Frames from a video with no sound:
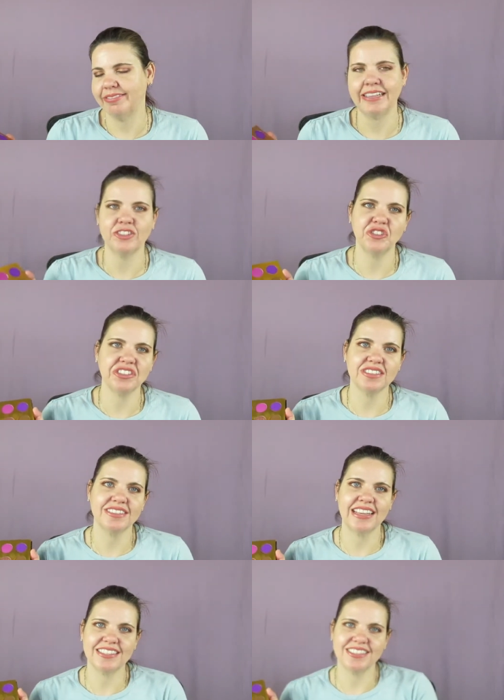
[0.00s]
that's
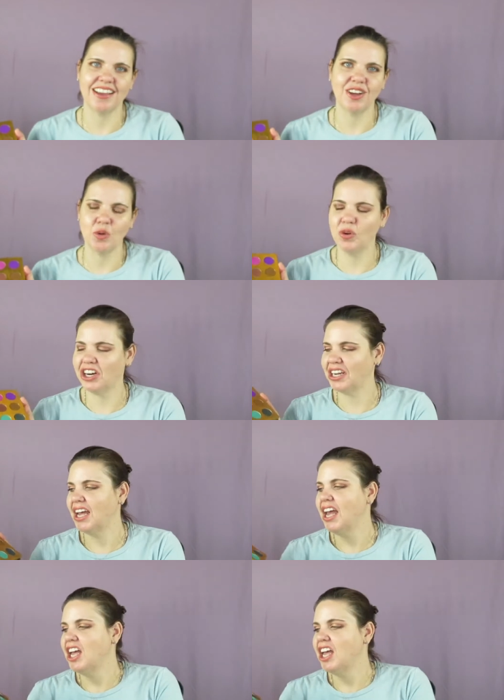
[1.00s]
just, that's not going to work.